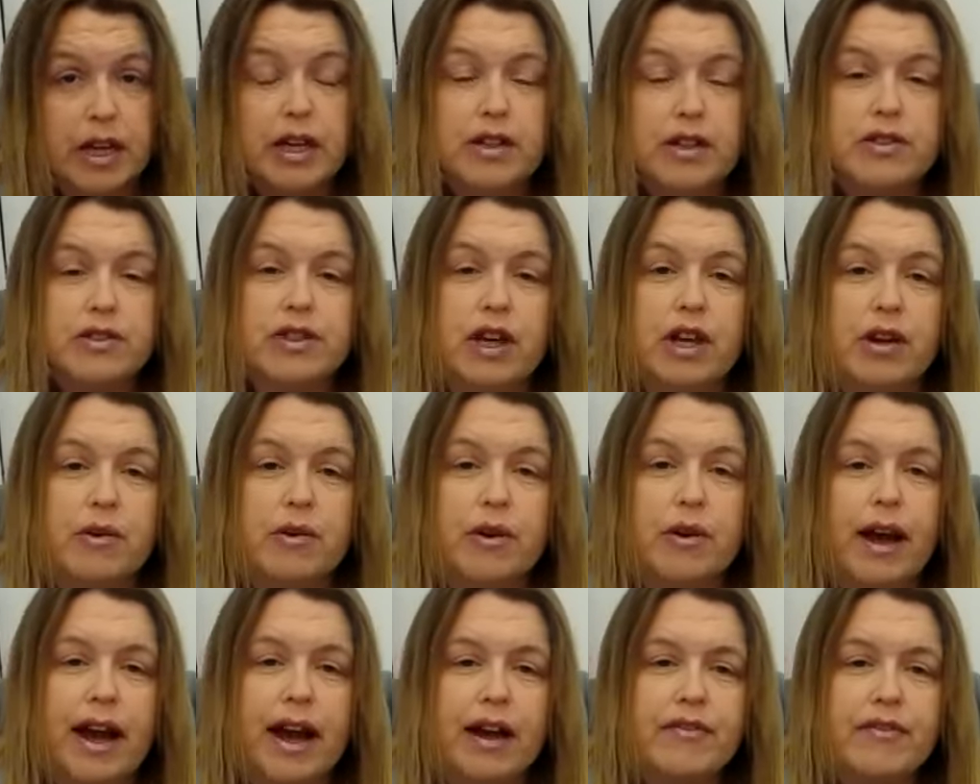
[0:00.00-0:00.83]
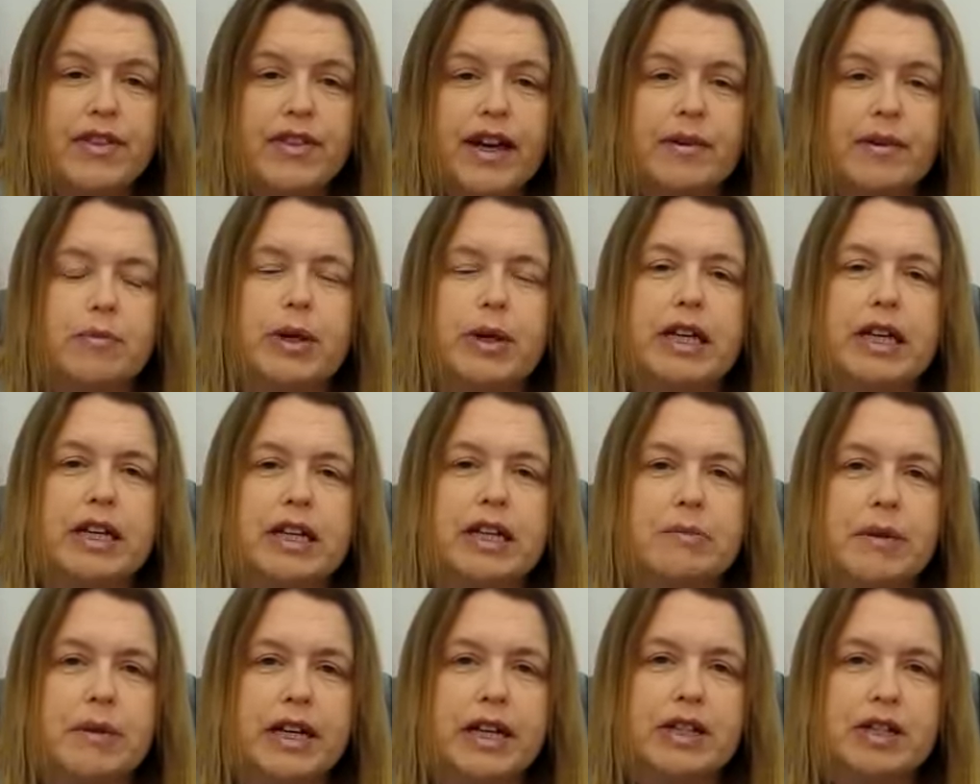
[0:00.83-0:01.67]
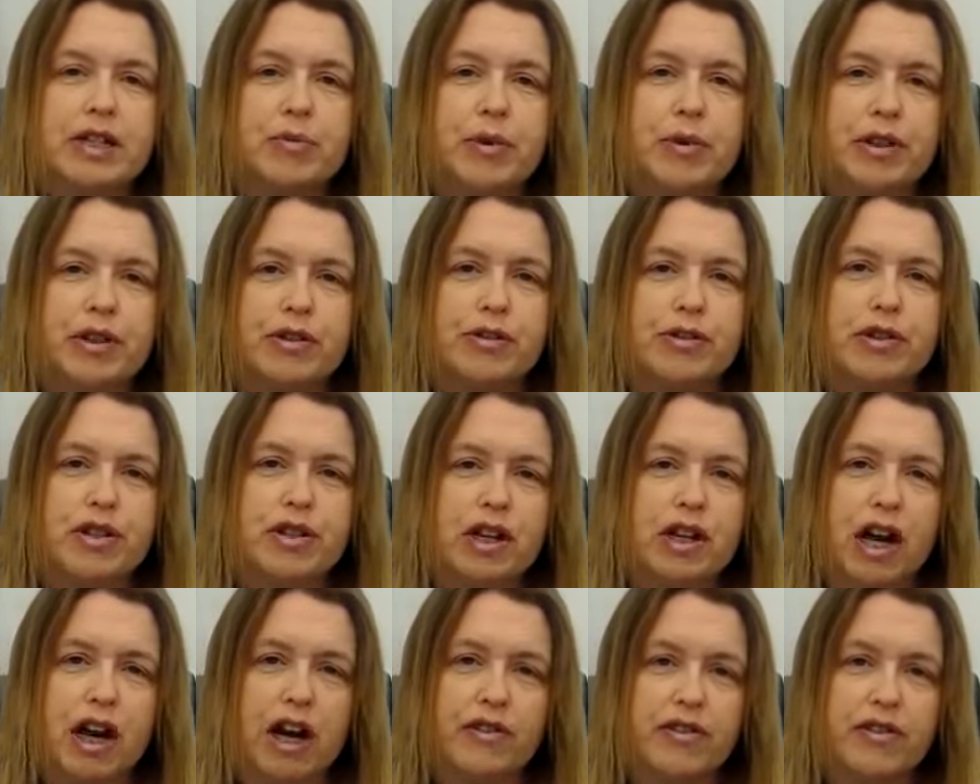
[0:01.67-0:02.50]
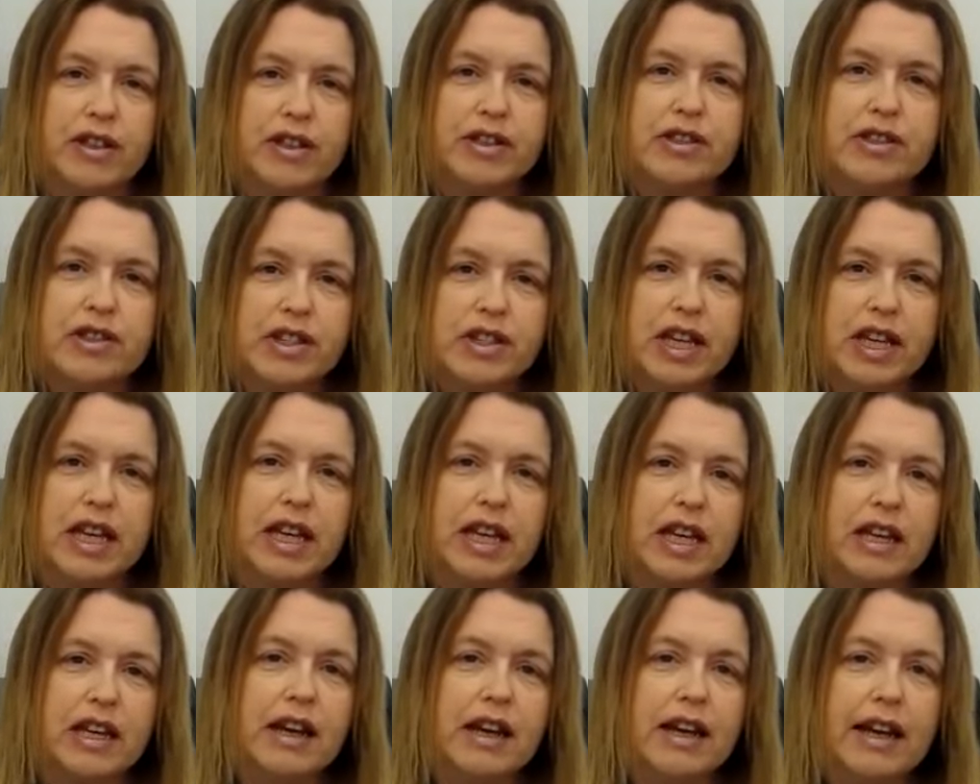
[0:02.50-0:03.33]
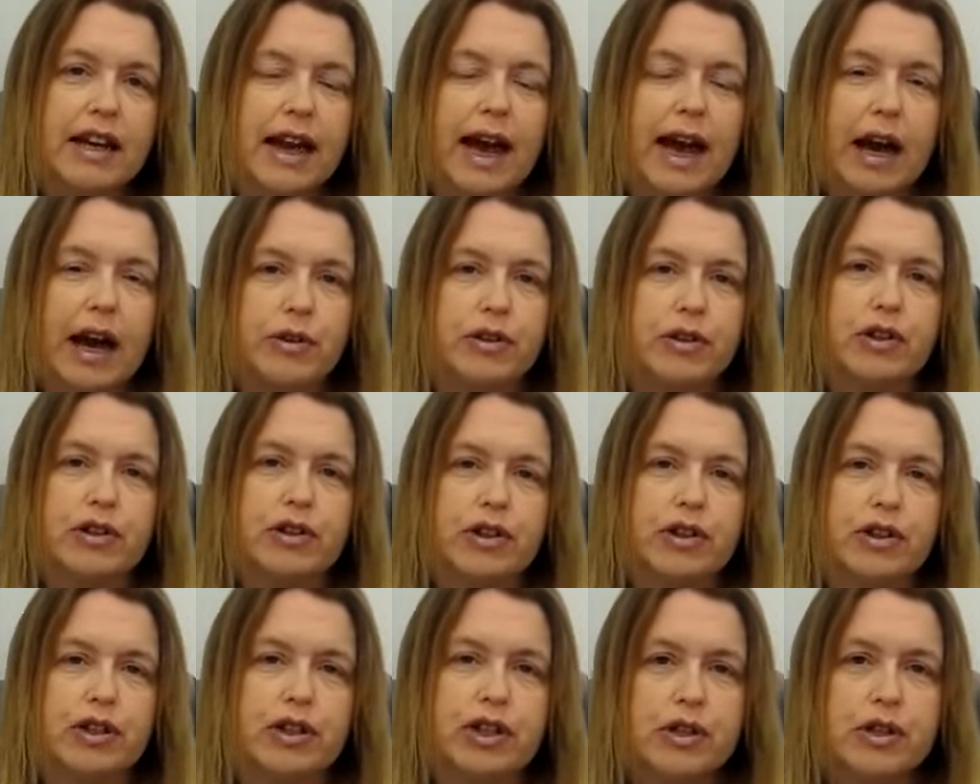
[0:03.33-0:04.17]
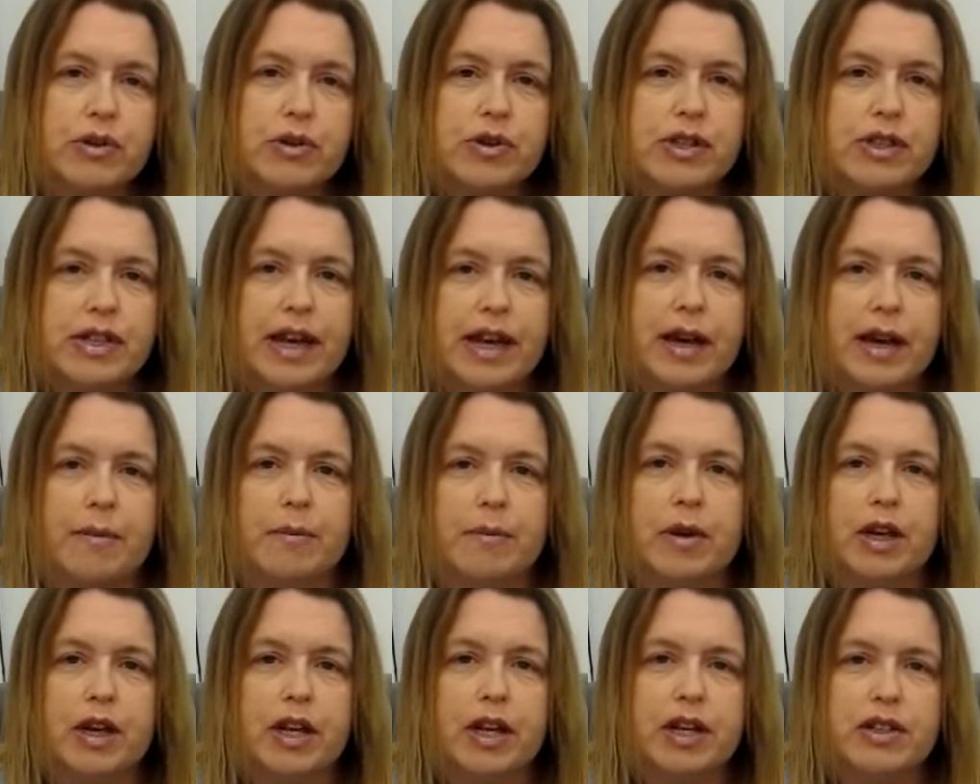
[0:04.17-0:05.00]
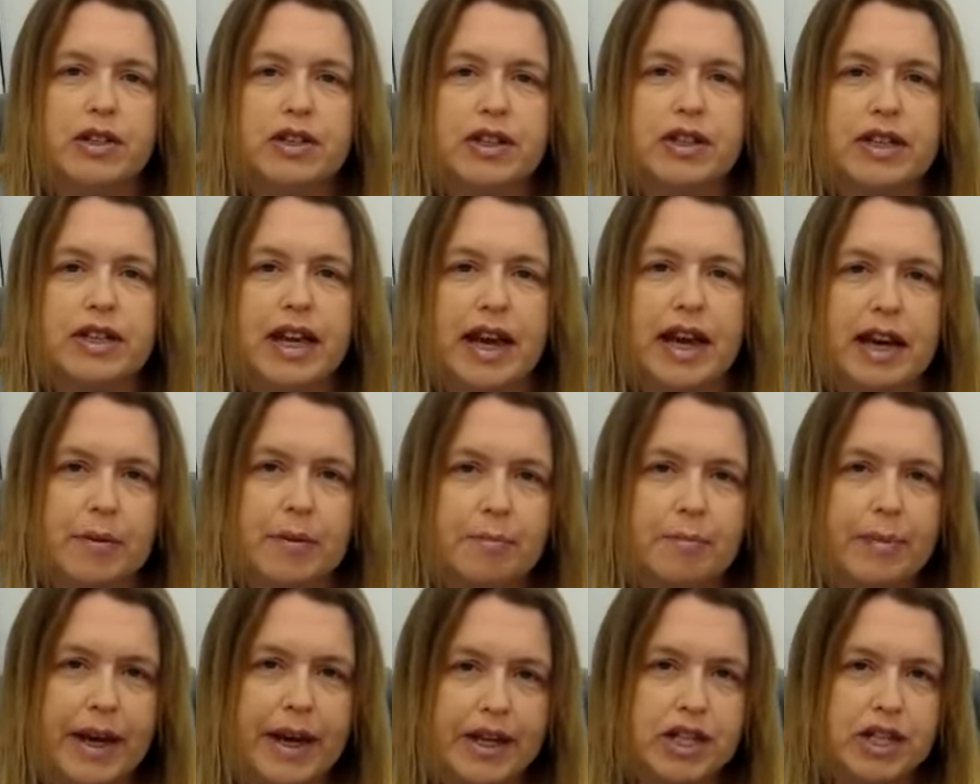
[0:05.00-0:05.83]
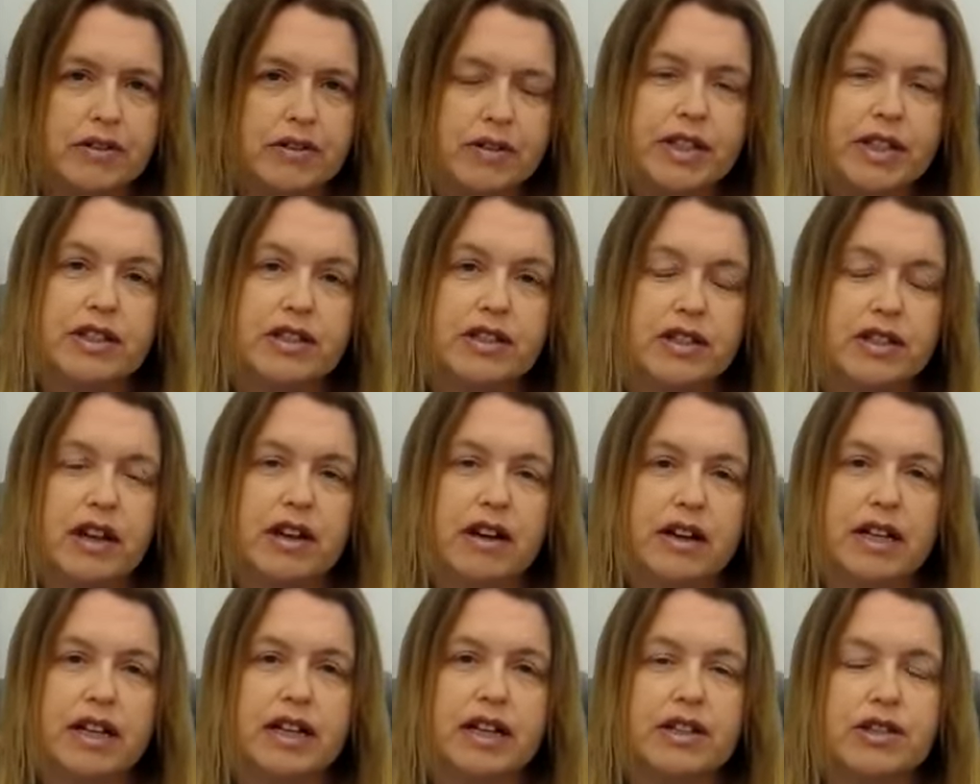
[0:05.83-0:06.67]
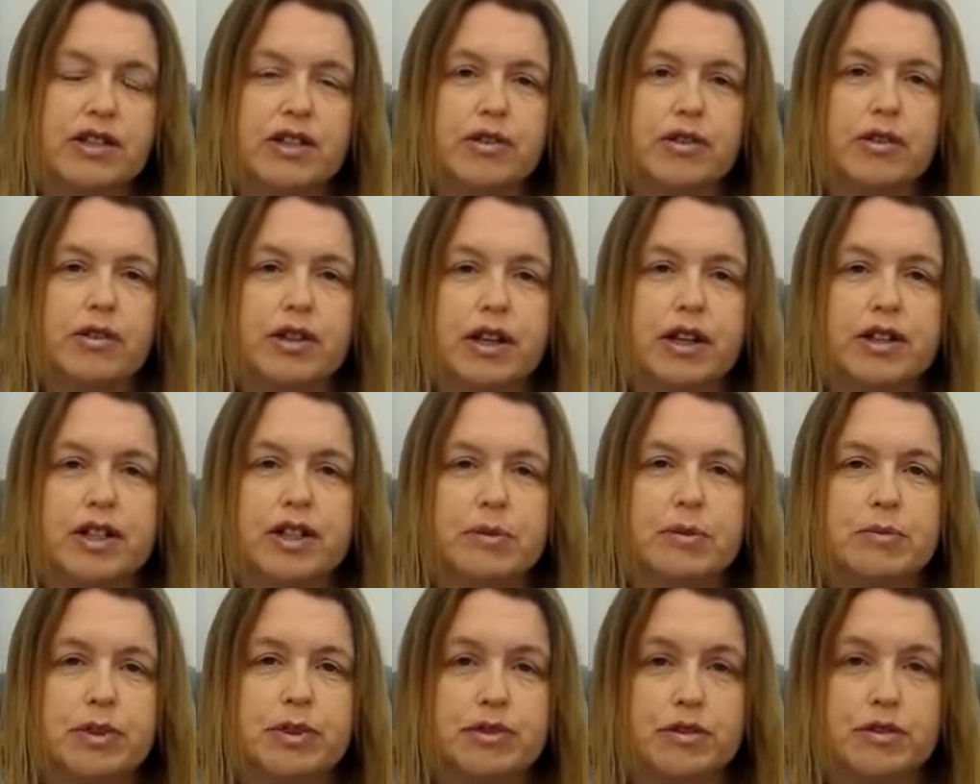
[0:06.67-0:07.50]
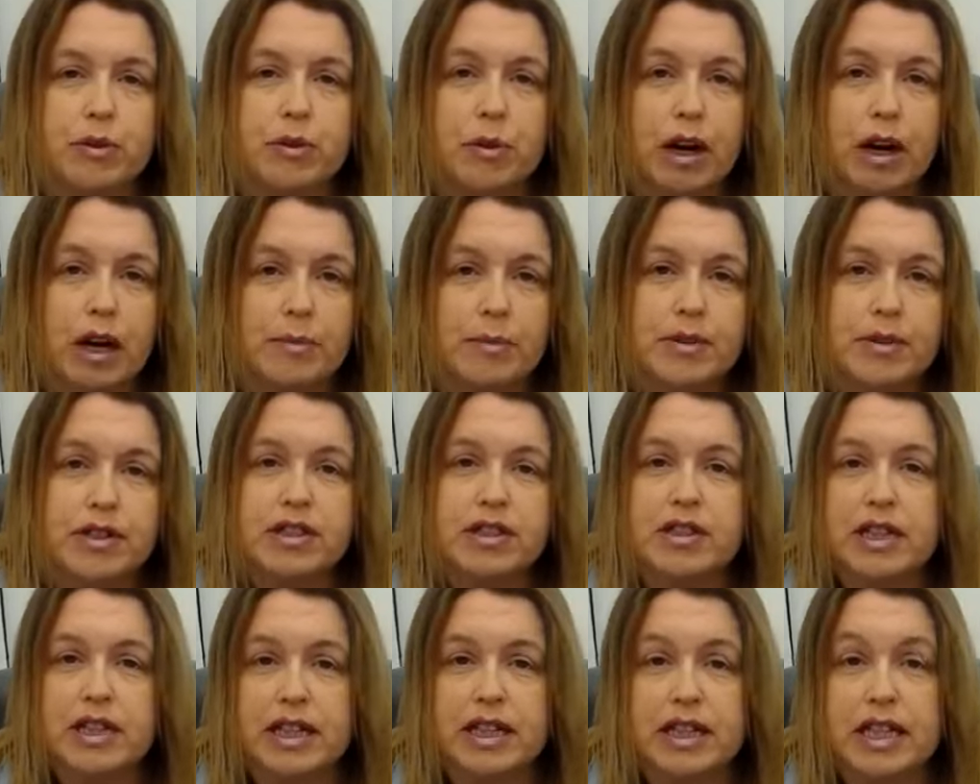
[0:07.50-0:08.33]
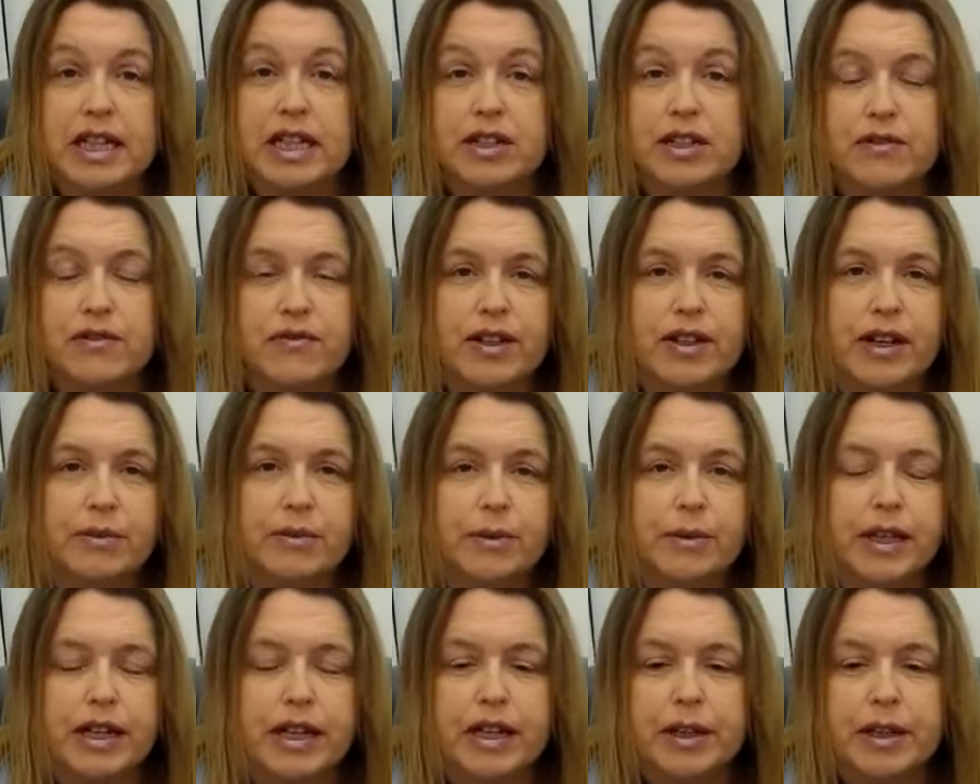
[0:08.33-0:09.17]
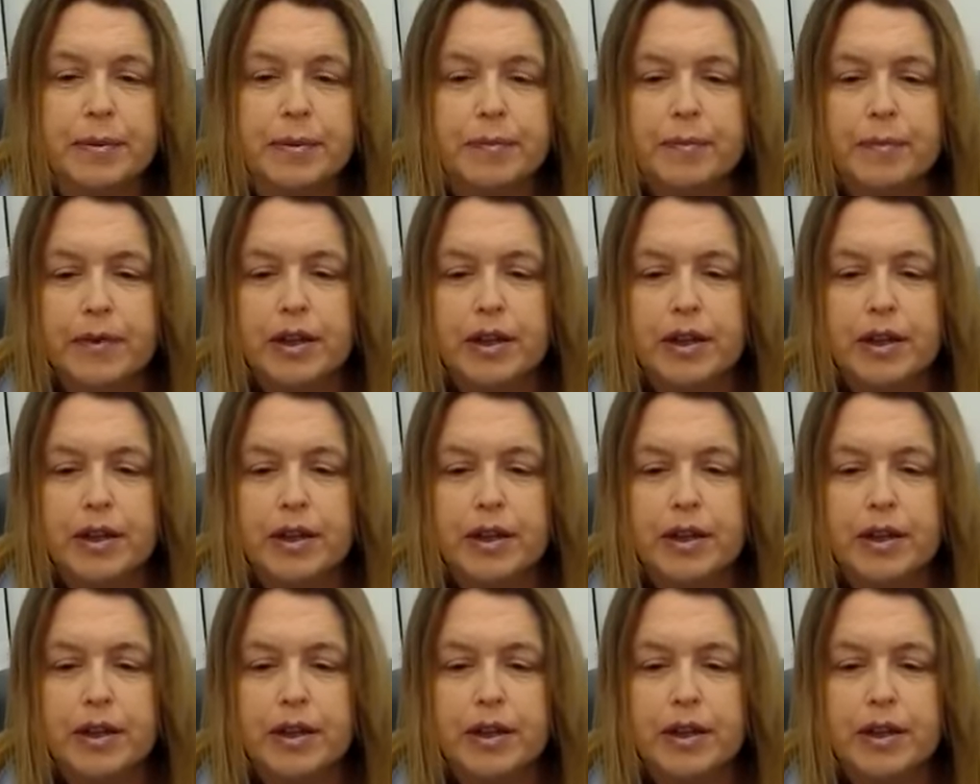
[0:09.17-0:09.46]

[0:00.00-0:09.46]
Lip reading: So have that weekly meeting with your staff and see how you can use them to get a better insight into your customers' requirements and their needs of that week.